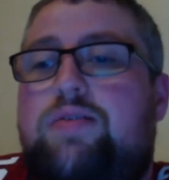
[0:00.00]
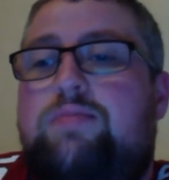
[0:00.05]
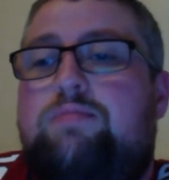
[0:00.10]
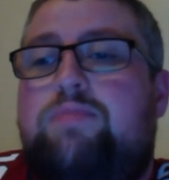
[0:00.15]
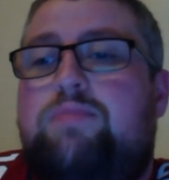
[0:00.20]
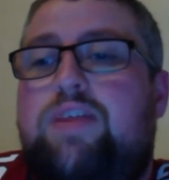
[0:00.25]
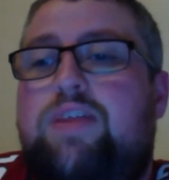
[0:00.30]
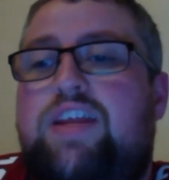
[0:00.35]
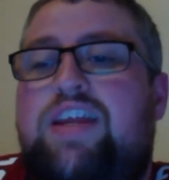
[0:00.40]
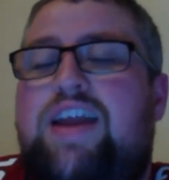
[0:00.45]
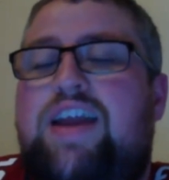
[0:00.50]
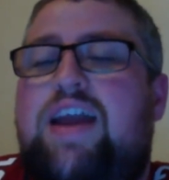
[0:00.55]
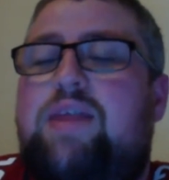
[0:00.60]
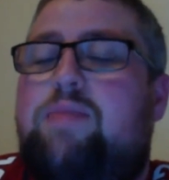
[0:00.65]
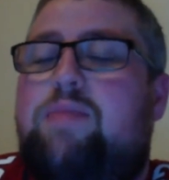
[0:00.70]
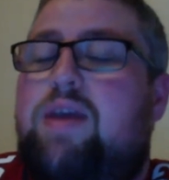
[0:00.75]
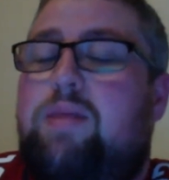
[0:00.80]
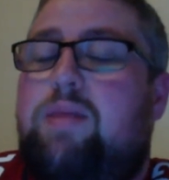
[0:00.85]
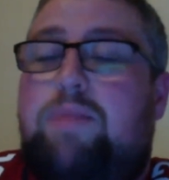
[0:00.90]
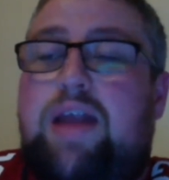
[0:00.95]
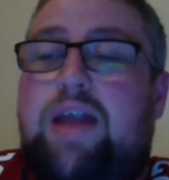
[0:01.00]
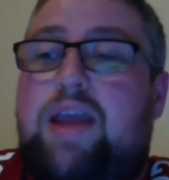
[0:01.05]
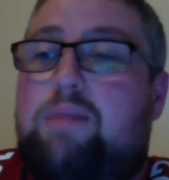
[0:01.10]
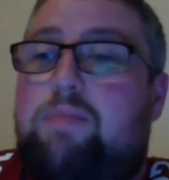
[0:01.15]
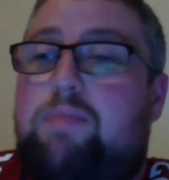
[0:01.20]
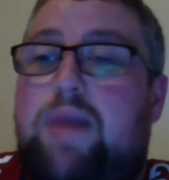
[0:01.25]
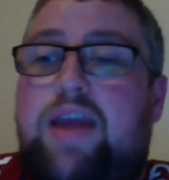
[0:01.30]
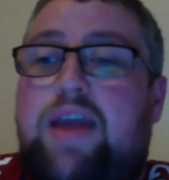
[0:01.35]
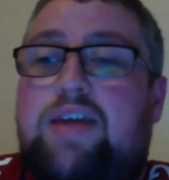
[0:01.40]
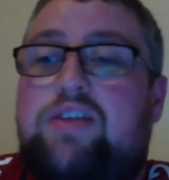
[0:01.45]
You can't make blind
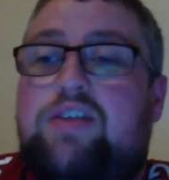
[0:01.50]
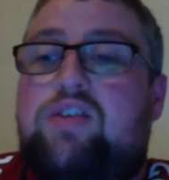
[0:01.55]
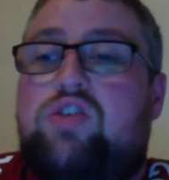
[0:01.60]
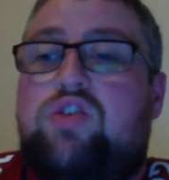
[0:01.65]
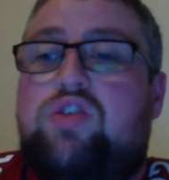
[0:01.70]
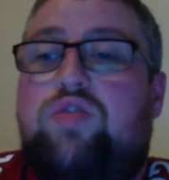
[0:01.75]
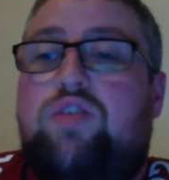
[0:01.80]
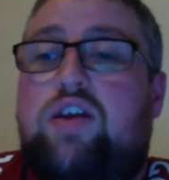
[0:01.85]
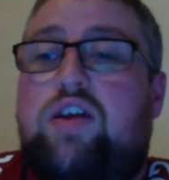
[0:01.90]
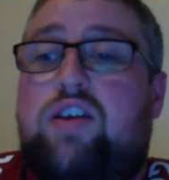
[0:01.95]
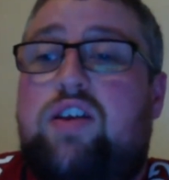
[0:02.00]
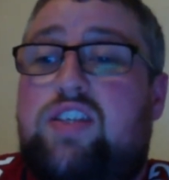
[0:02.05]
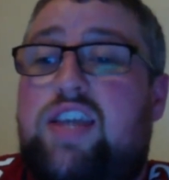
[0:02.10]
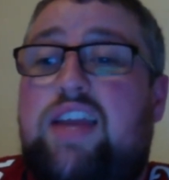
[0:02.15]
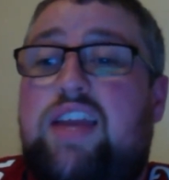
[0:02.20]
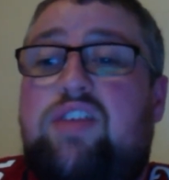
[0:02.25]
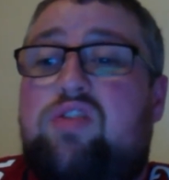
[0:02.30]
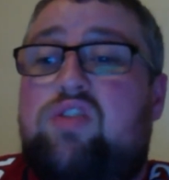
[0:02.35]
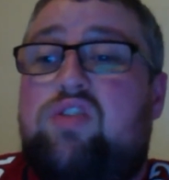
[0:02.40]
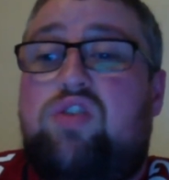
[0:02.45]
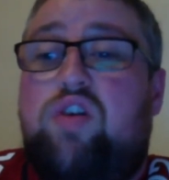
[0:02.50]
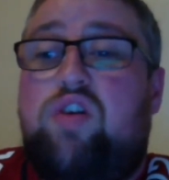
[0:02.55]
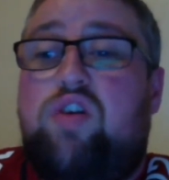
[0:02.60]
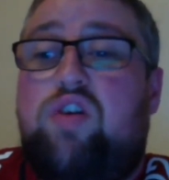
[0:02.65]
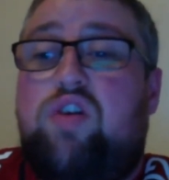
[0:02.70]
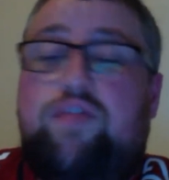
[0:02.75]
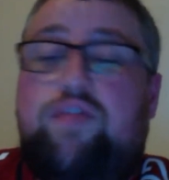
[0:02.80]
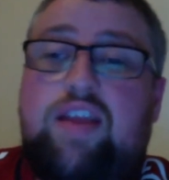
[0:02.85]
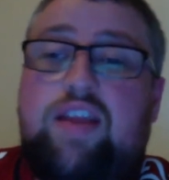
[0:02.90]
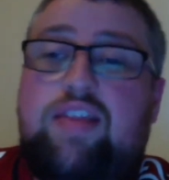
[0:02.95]
picks and stuff like that because Edgar's tough.
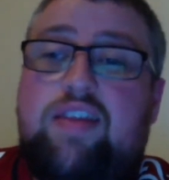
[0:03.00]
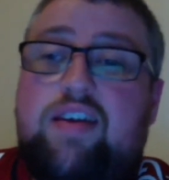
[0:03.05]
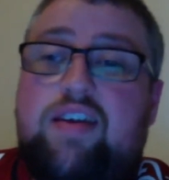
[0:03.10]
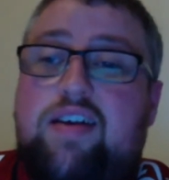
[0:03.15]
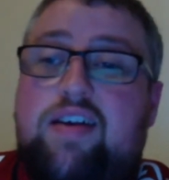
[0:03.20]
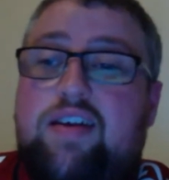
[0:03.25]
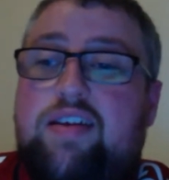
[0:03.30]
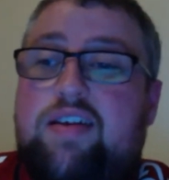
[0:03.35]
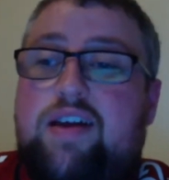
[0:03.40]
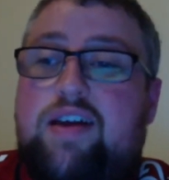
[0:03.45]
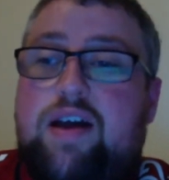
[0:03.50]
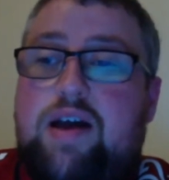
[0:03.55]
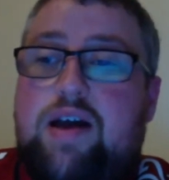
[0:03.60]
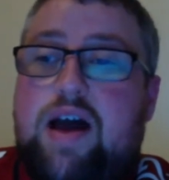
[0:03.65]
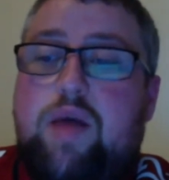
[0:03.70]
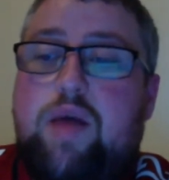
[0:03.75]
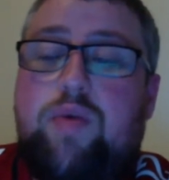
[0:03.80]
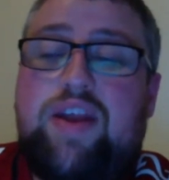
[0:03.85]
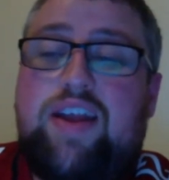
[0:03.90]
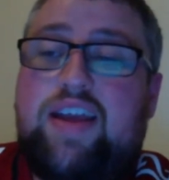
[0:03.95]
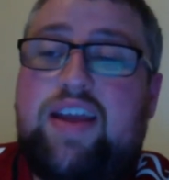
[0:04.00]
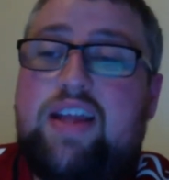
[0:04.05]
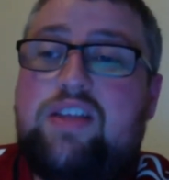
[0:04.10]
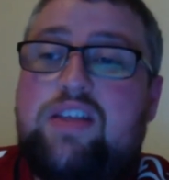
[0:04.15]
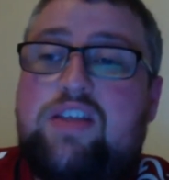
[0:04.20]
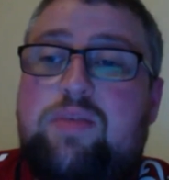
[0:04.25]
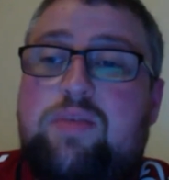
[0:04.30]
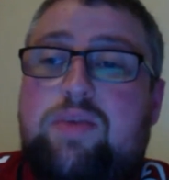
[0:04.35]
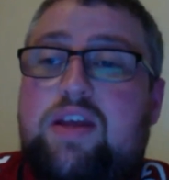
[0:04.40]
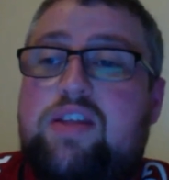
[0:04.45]
I've did that. I went against
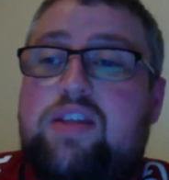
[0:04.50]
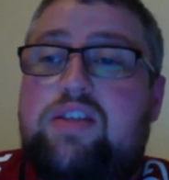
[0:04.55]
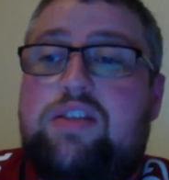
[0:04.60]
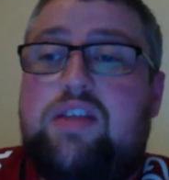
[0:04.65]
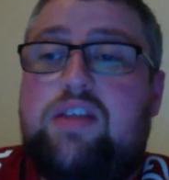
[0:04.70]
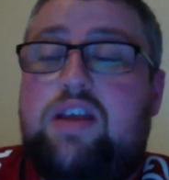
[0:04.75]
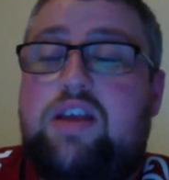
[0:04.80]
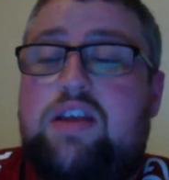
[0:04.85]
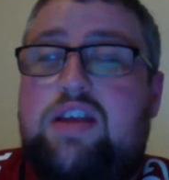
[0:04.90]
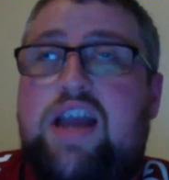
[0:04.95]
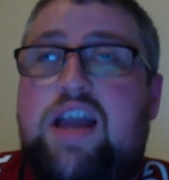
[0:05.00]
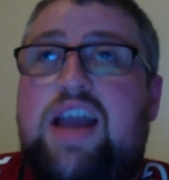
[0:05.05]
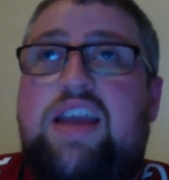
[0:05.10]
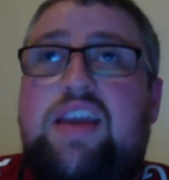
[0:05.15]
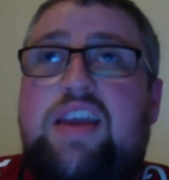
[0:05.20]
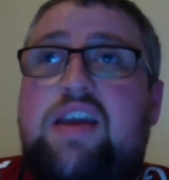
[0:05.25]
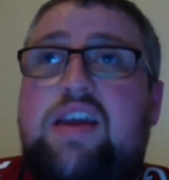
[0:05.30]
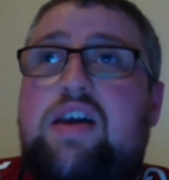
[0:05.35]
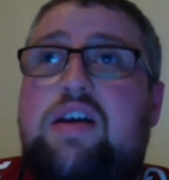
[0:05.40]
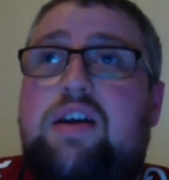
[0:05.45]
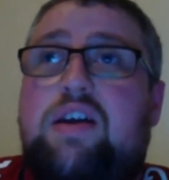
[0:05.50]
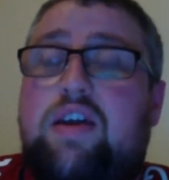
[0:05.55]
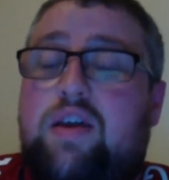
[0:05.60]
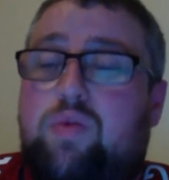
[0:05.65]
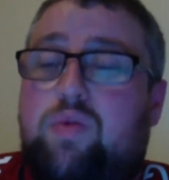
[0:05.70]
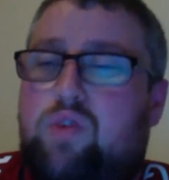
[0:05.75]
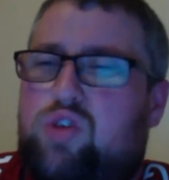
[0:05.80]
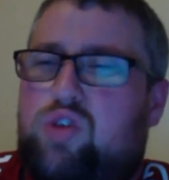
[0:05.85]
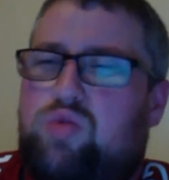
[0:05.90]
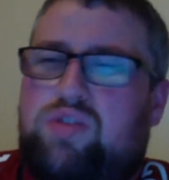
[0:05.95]
him against Yair,
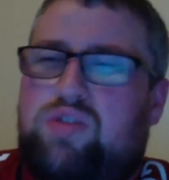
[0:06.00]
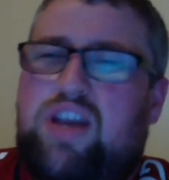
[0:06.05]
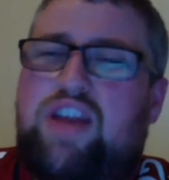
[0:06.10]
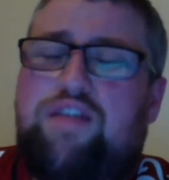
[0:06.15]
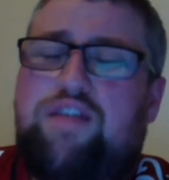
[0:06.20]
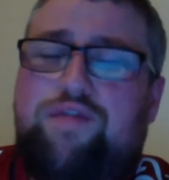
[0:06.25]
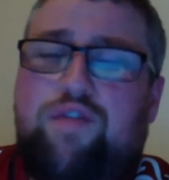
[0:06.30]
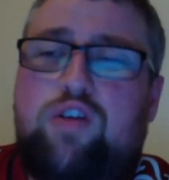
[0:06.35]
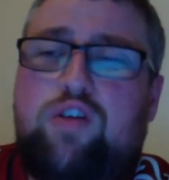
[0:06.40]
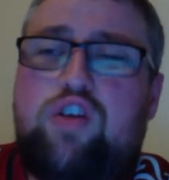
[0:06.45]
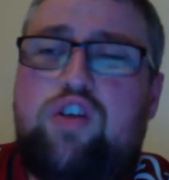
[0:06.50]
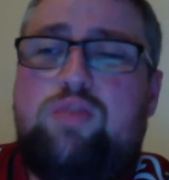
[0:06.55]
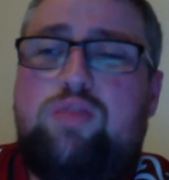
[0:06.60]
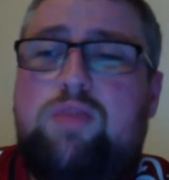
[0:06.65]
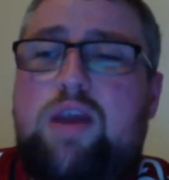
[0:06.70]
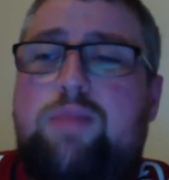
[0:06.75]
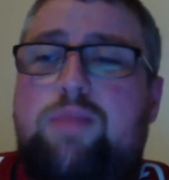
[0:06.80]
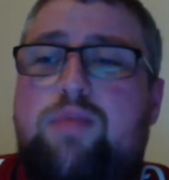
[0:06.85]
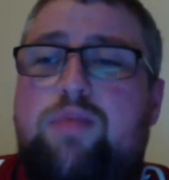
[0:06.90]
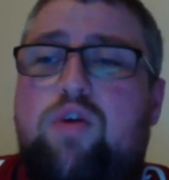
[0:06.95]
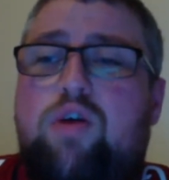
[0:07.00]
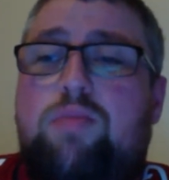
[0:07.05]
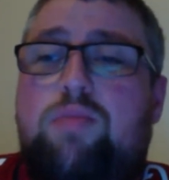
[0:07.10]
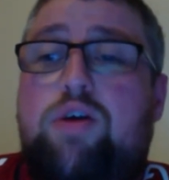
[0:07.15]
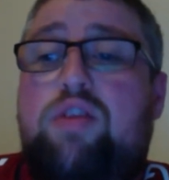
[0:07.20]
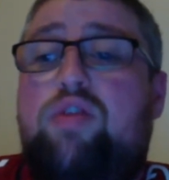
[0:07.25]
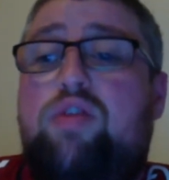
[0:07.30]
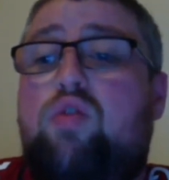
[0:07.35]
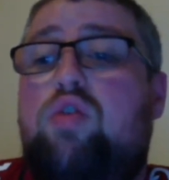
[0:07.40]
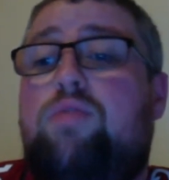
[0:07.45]
which was kind of foolish in my part, but I
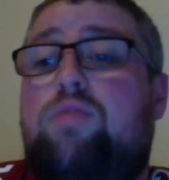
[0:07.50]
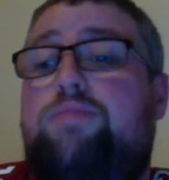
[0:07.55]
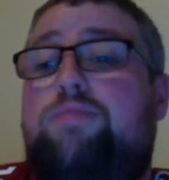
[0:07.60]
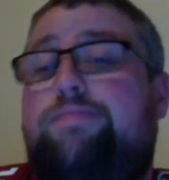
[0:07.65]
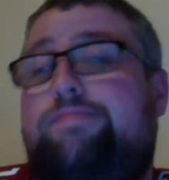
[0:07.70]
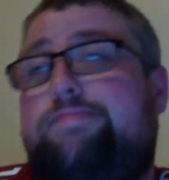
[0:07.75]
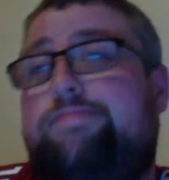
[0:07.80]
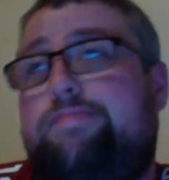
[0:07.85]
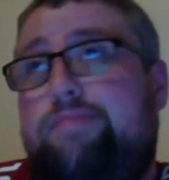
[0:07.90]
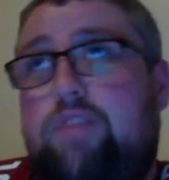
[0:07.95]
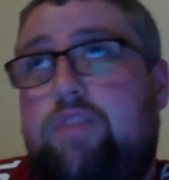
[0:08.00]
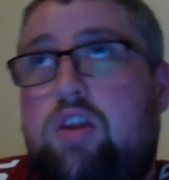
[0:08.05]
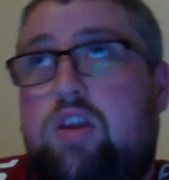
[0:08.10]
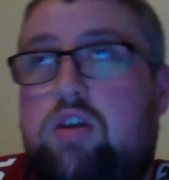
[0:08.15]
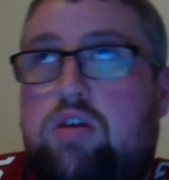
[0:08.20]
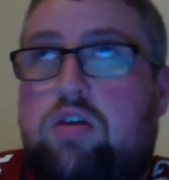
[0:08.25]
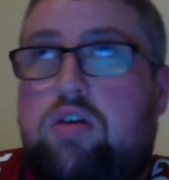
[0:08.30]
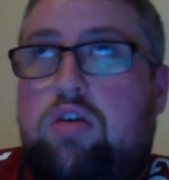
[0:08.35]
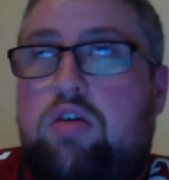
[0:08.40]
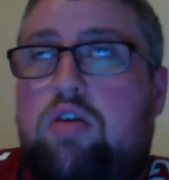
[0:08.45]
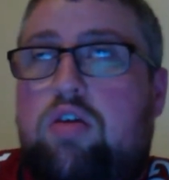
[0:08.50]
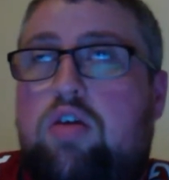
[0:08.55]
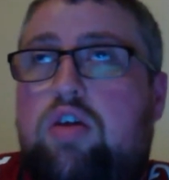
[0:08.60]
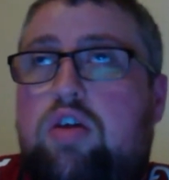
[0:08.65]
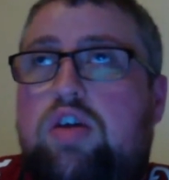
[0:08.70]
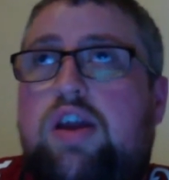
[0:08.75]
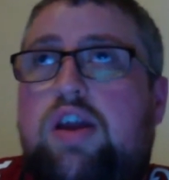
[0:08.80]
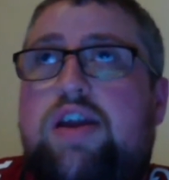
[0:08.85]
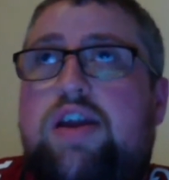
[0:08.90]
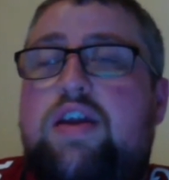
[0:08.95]
thought
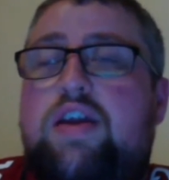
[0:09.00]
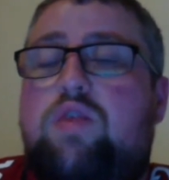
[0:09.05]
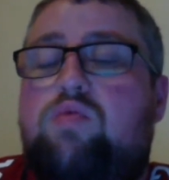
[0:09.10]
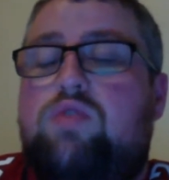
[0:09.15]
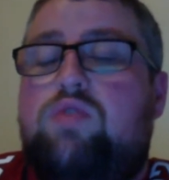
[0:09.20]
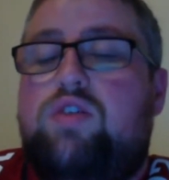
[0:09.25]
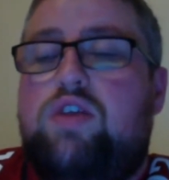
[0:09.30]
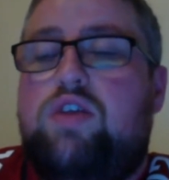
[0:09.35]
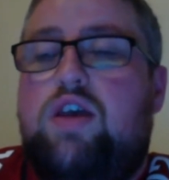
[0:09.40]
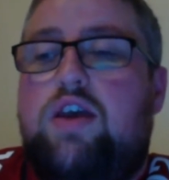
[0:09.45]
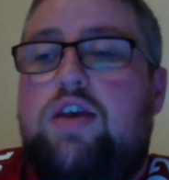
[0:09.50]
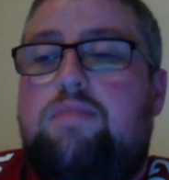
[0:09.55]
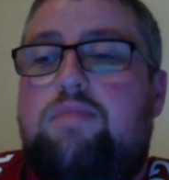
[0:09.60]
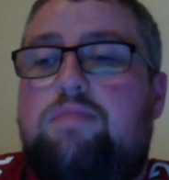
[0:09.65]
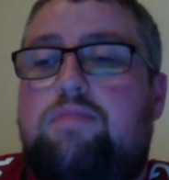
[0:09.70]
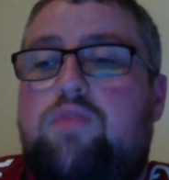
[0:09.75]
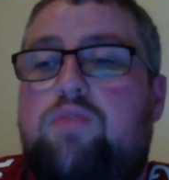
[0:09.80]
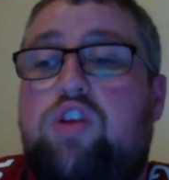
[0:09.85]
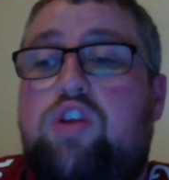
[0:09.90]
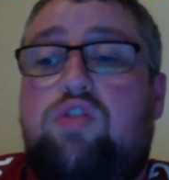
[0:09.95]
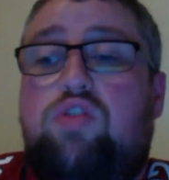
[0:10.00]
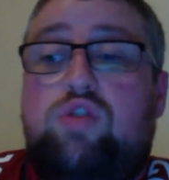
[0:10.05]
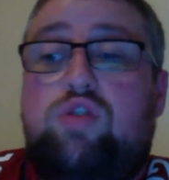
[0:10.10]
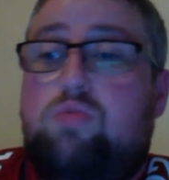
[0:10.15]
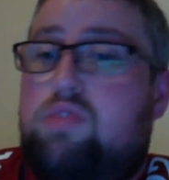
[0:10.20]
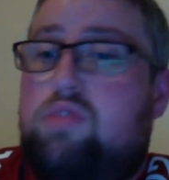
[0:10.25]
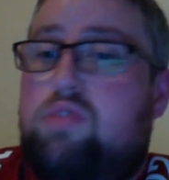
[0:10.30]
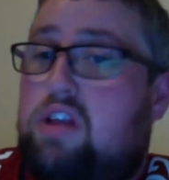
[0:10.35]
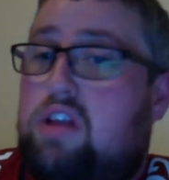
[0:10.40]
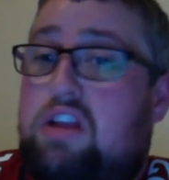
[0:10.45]
Yair was going to do
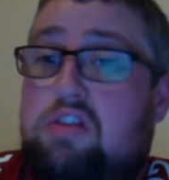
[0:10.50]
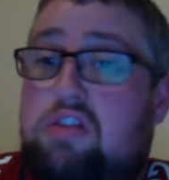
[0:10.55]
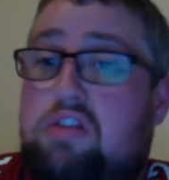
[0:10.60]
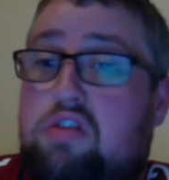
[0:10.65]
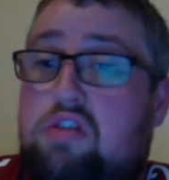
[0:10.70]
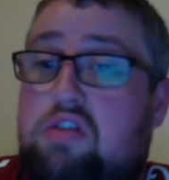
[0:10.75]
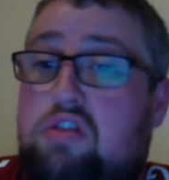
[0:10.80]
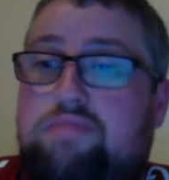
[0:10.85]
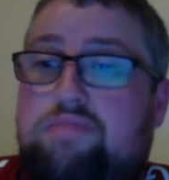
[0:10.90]
something, did nothing.